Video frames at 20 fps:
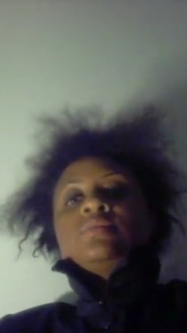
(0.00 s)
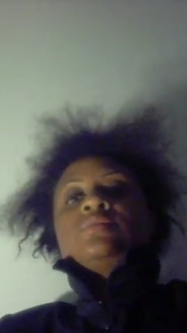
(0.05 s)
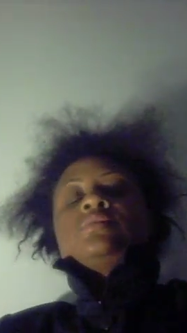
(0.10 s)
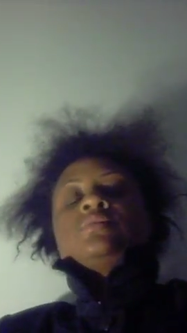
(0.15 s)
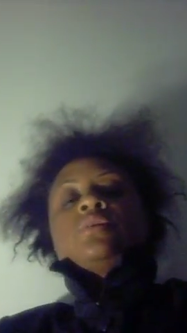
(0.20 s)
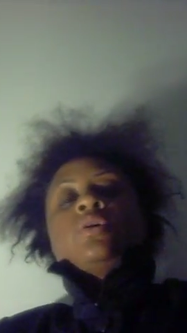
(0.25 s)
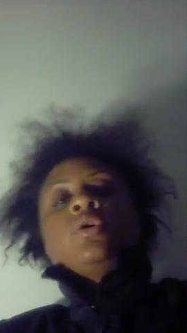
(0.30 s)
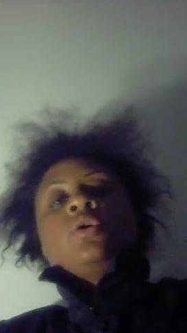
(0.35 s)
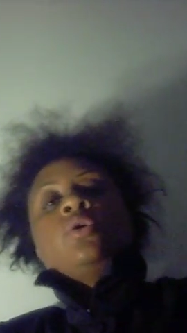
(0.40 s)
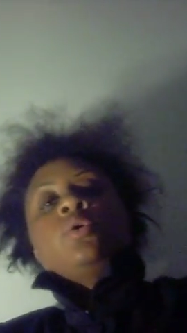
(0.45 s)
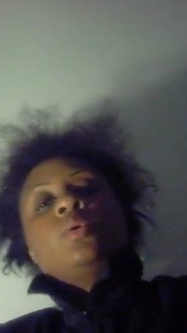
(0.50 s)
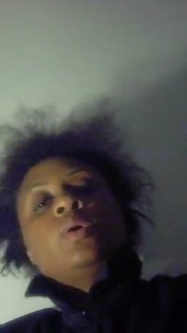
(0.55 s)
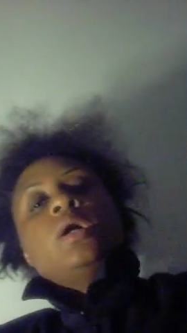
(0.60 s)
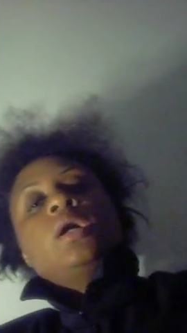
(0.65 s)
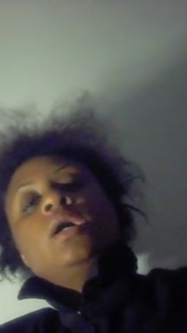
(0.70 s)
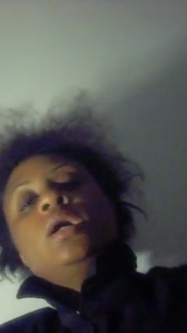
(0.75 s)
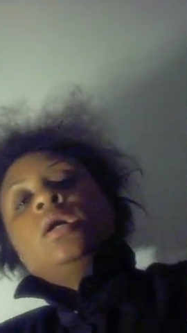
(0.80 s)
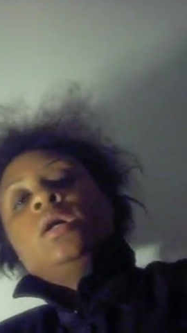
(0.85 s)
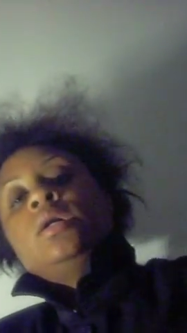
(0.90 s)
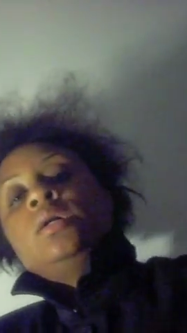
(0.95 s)
So
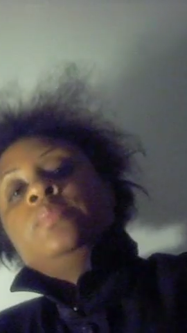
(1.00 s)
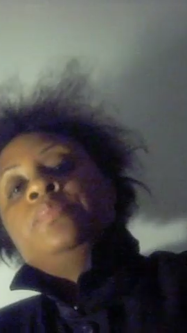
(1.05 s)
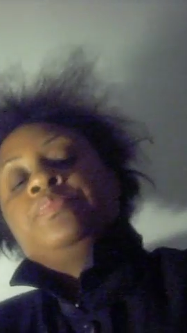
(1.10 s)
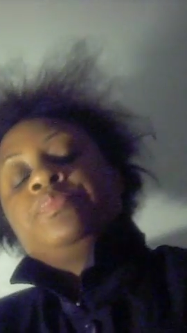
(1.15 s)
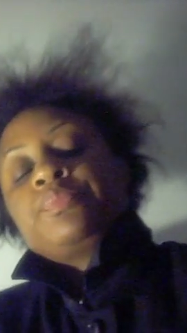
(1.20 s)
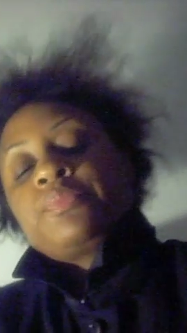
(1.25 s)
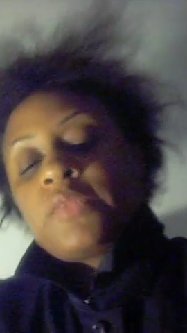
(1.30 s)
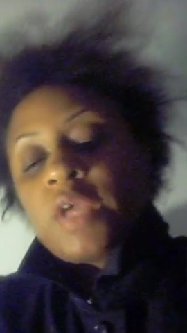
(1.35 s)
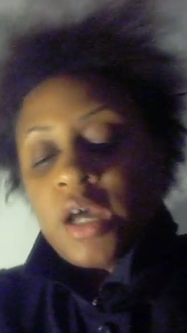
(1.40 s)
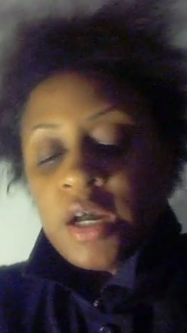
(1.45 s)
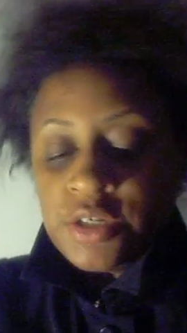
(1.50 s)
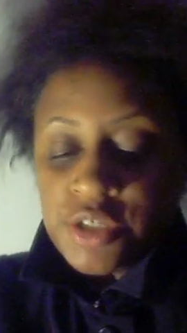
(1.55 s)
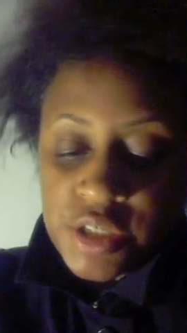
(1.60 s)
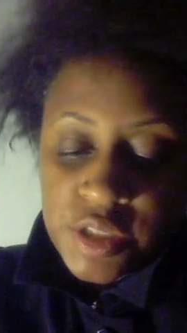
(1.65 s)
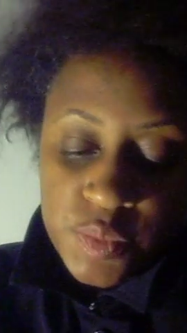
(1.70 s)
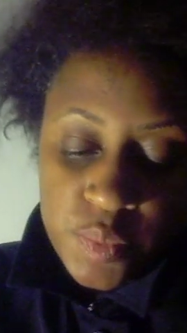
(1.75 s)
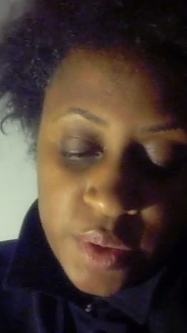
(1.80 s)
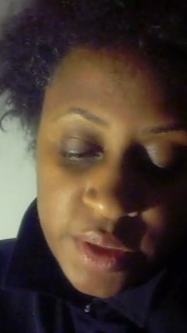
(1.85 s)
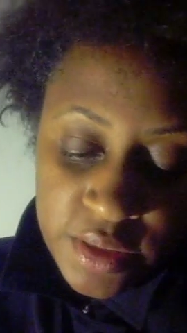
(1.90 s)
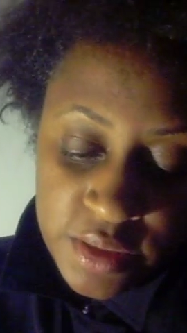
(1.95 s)
um, I
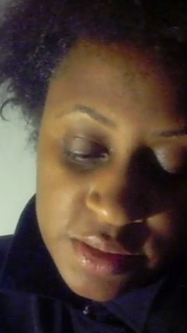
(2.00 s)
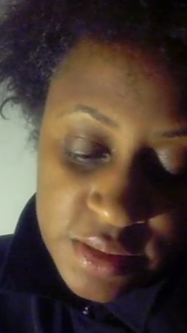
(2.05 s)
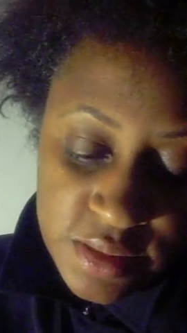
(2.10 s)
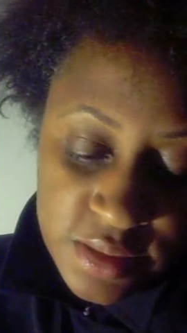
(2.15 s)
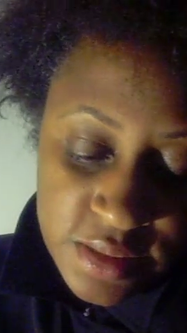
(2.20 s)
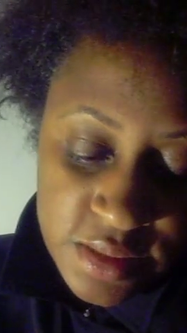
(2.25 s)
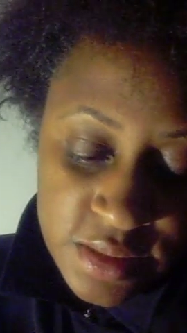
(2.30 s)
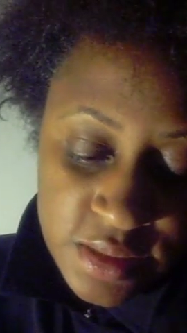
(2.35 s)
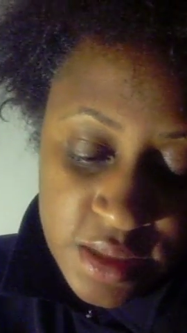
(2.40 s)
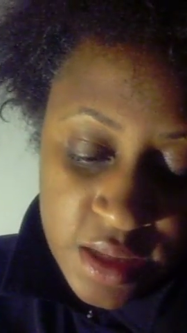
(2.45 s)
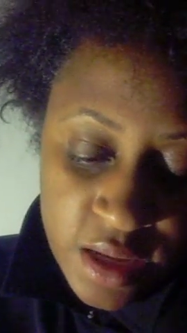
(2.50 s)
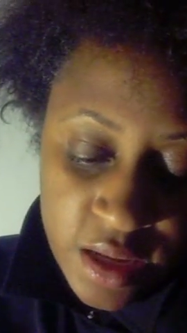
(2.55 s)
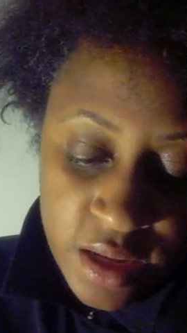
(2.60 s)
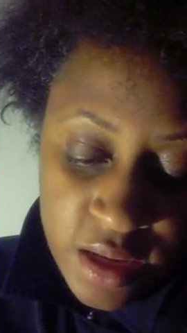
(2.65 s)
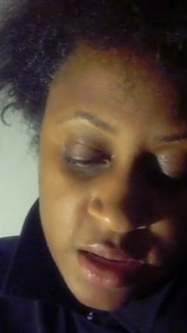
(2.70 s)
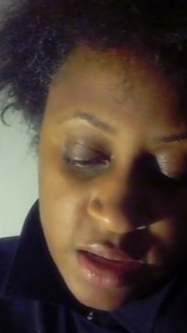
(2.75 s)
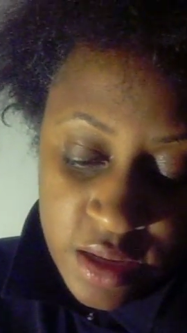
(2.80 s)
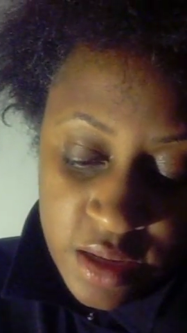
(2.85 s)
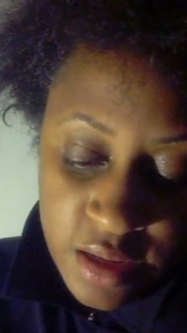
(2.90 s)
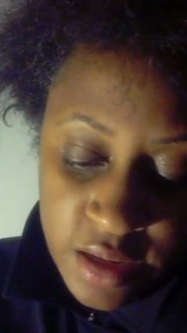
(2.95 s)
just wanted to
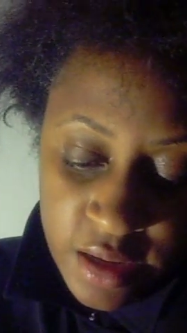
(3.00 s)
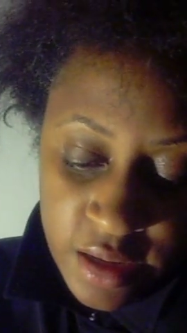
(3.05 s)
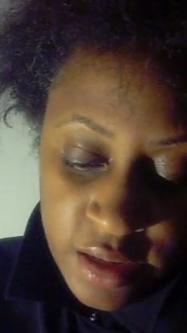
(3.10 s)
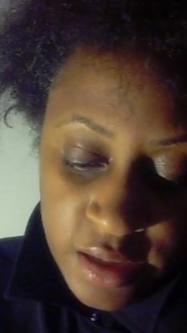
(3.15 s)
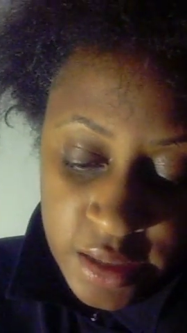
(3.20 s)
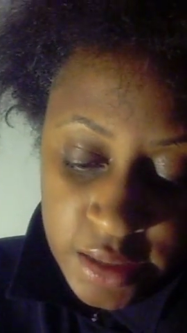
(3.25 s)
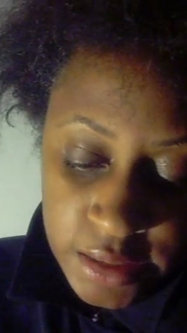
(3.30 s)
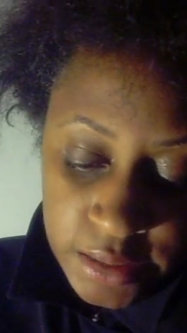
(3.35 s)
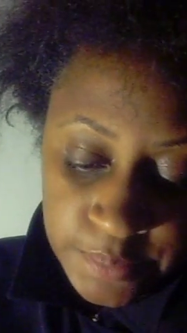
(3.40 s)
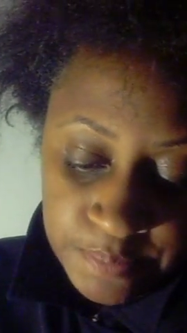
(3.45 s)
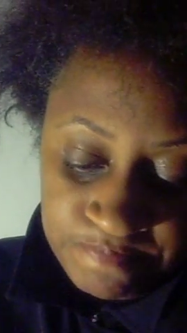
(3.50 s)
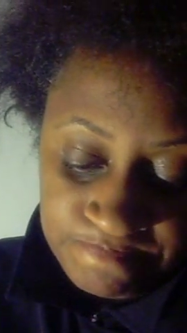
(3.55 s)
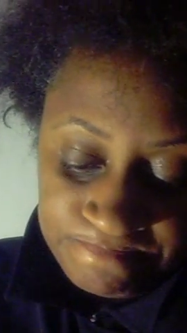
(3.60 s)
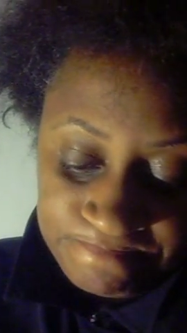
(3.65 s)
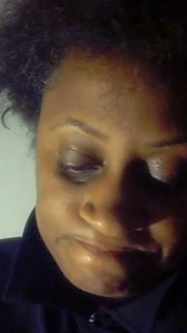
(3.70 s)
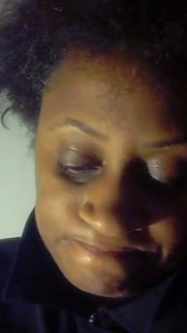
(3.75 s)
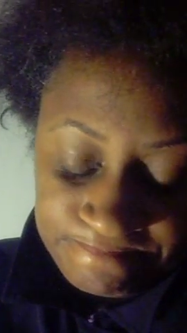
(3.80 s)
say um,